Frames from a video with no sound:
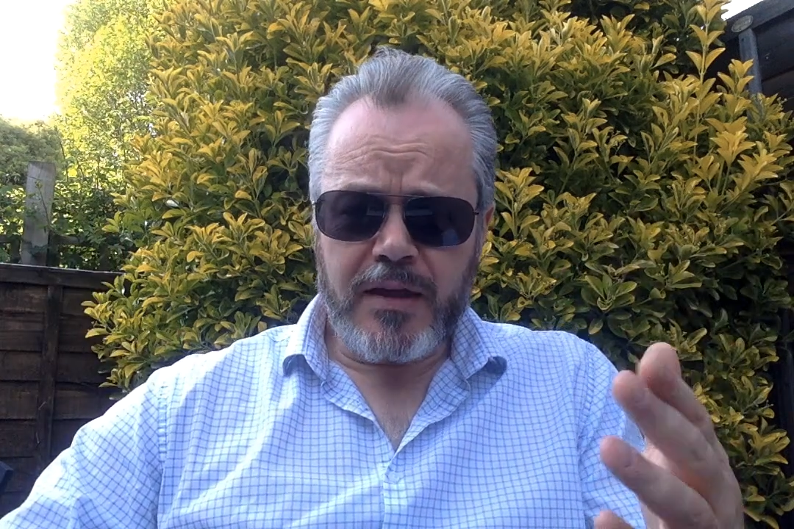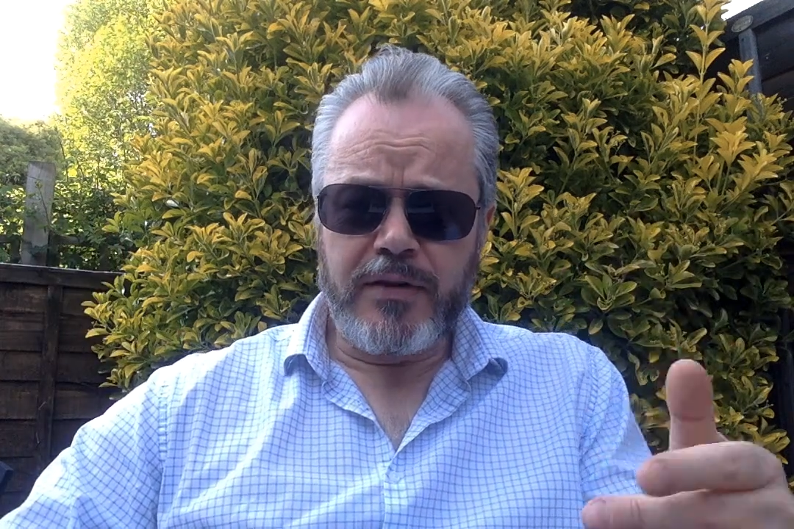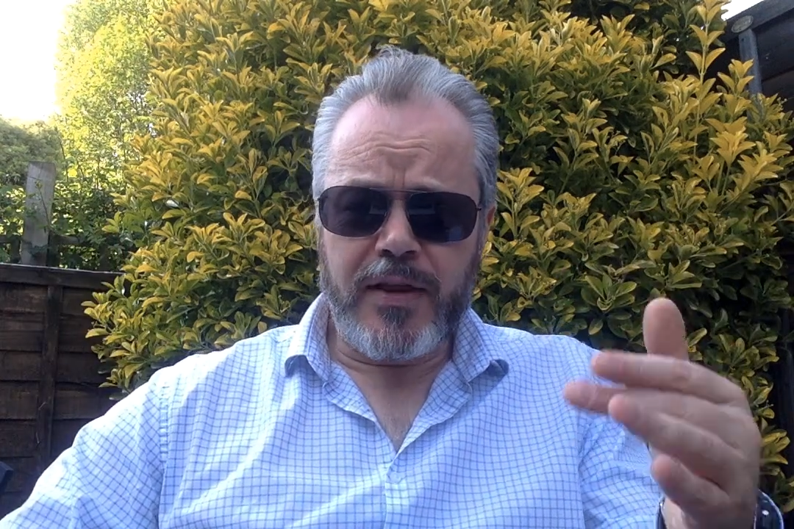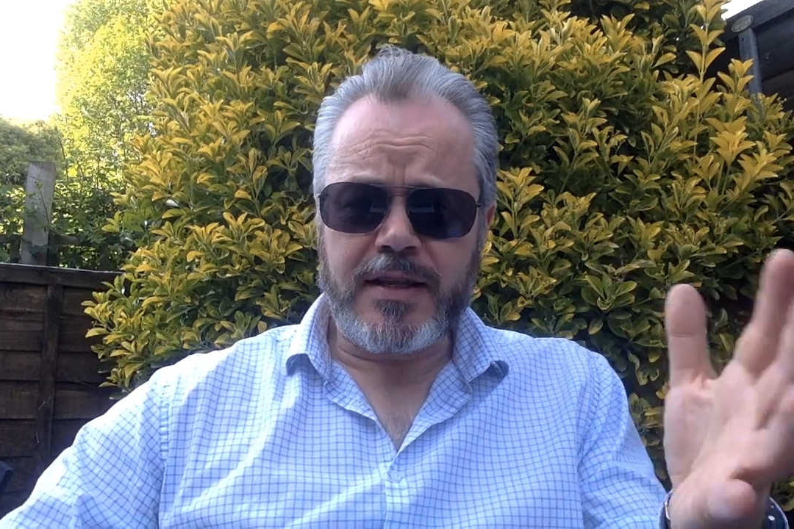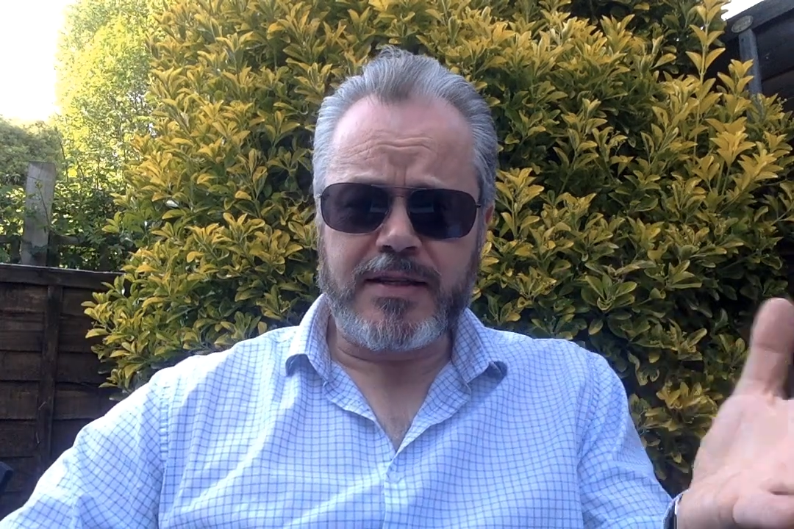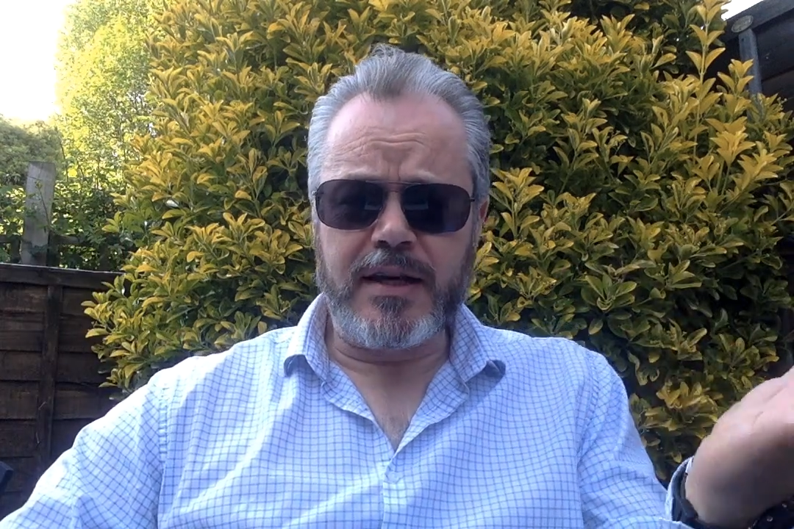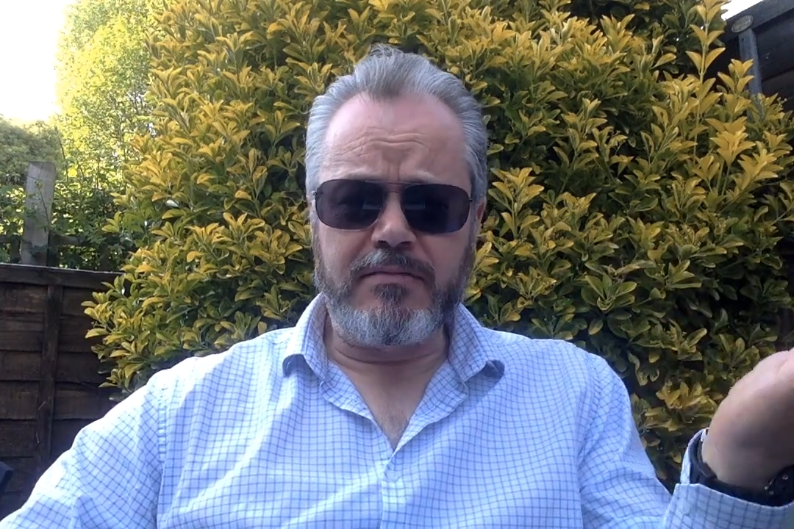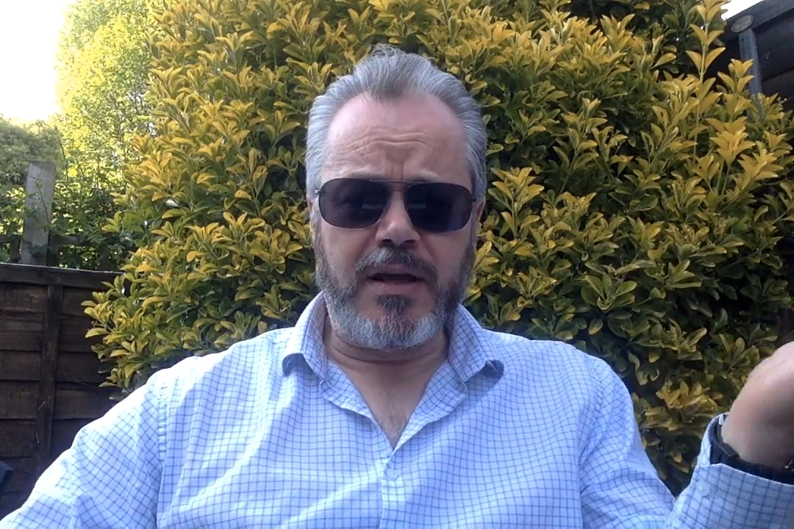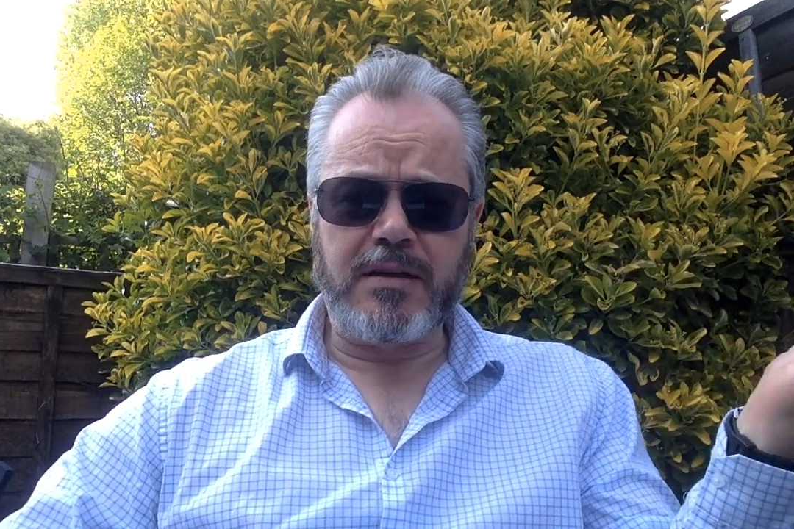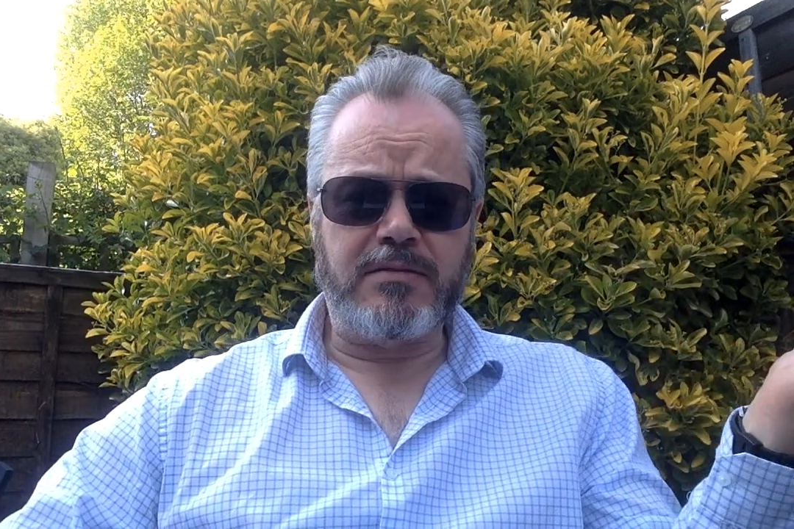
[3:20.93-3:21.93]
They're not
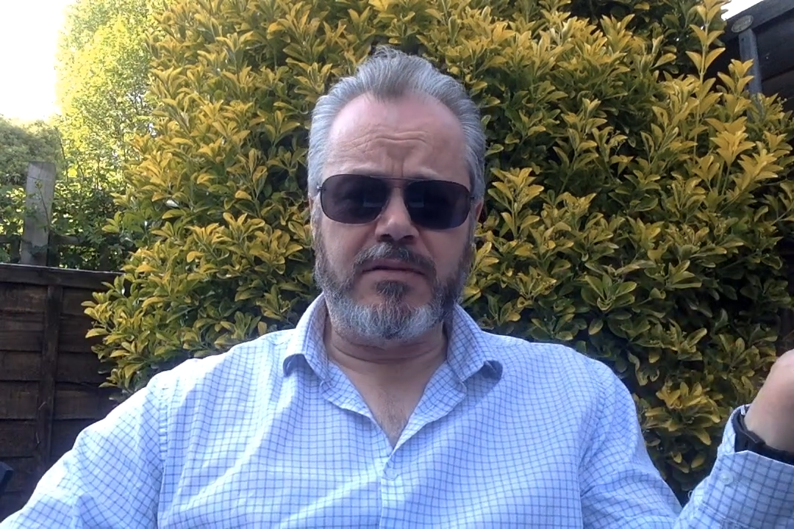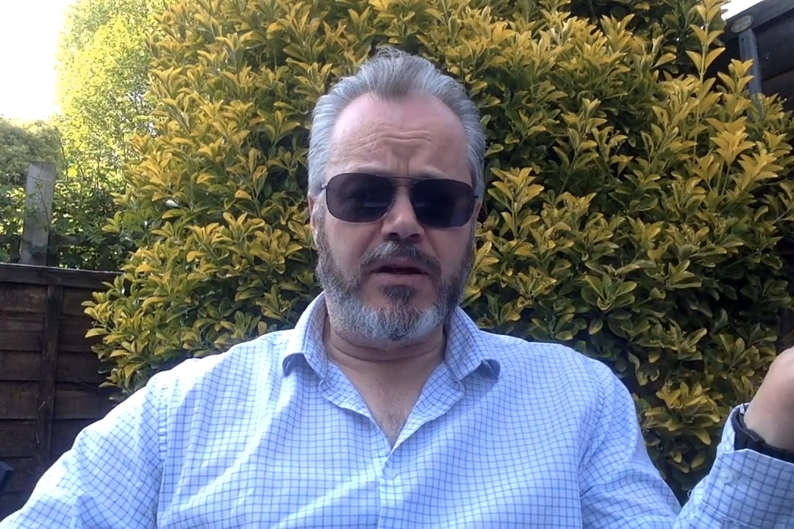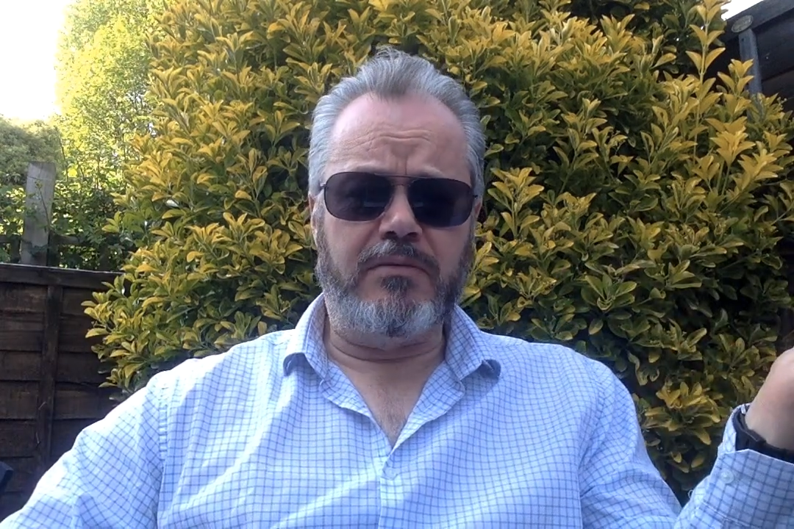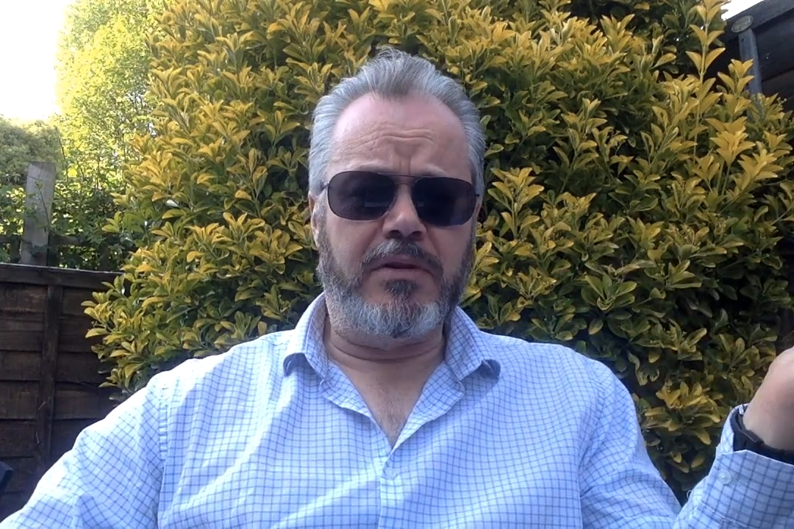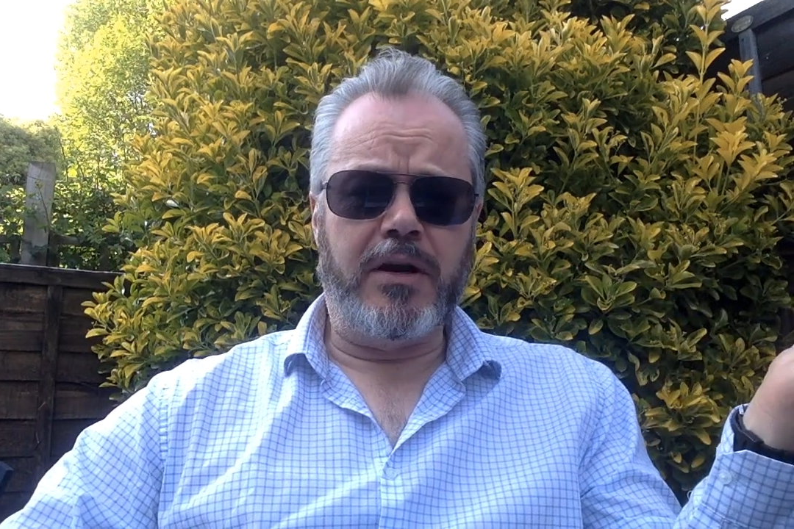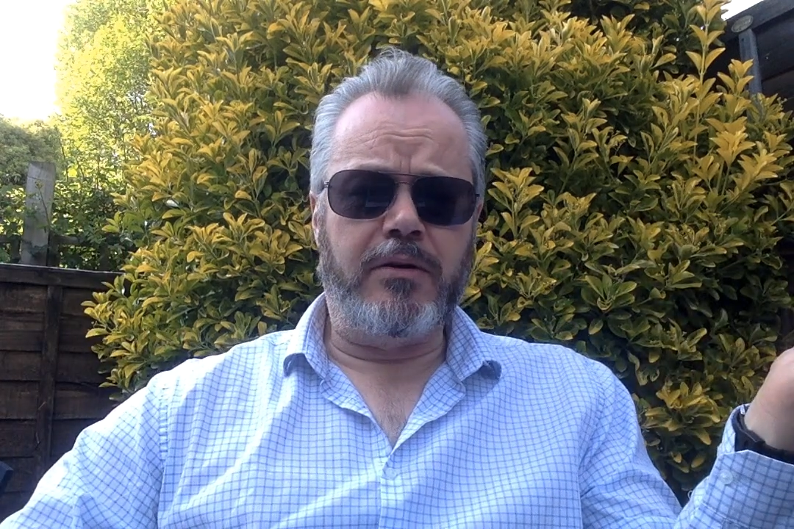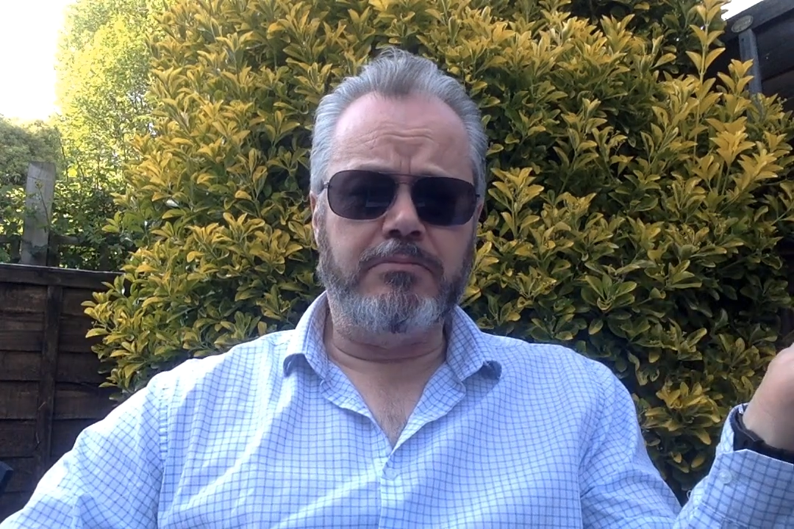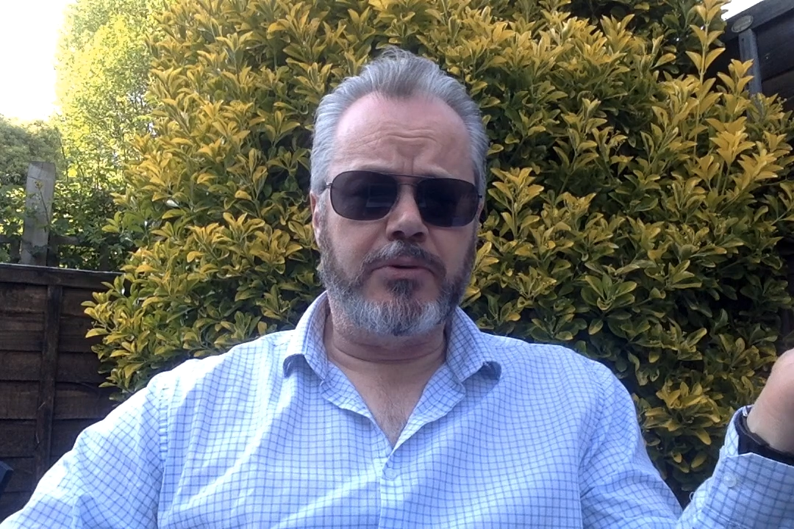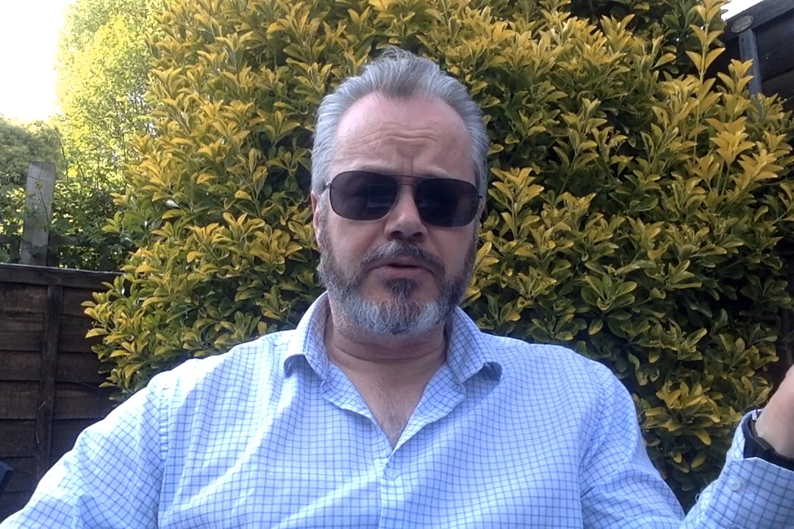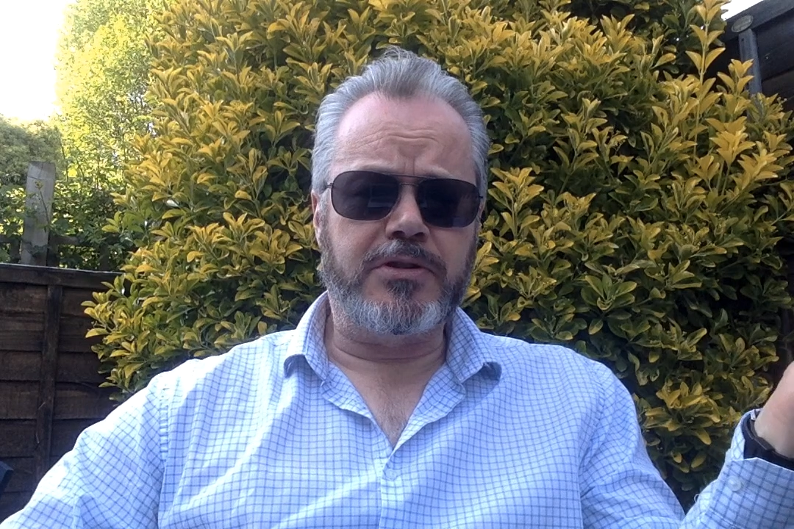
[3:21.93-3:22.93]

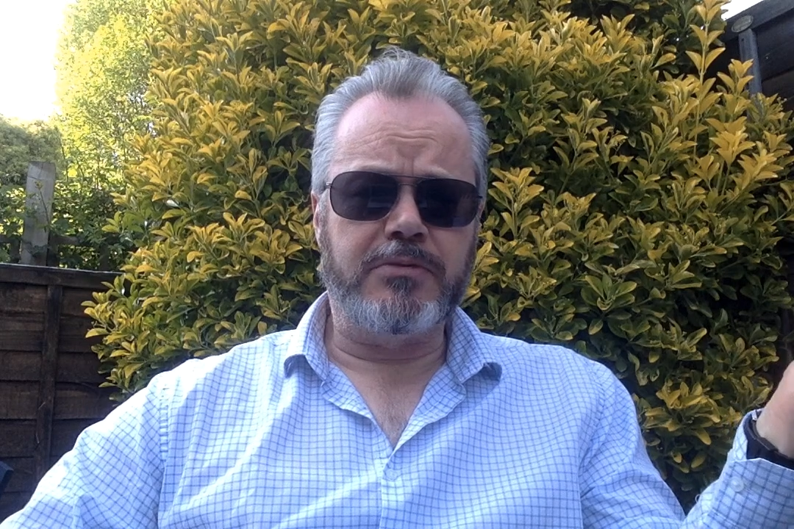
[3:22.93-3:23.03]
booked